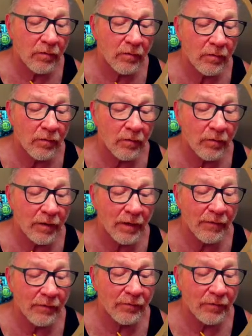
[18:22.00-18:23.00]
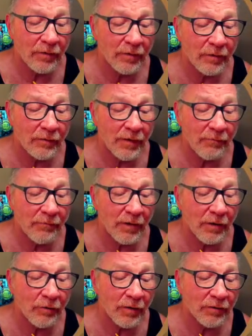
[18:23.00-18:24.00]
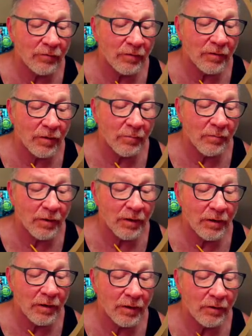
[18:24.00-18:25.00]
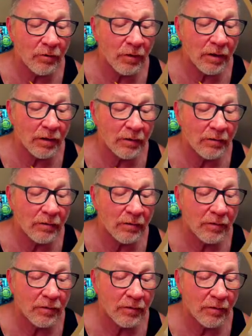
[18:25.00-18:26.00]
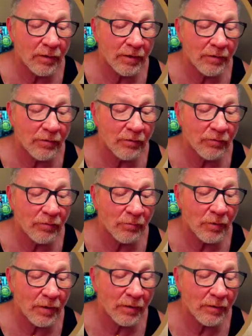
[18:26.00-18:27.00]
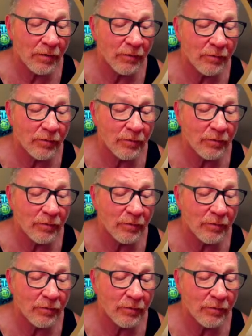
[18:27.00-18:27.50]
Oh yeah, that fire drake's gonna be great. I need to do some red in there too.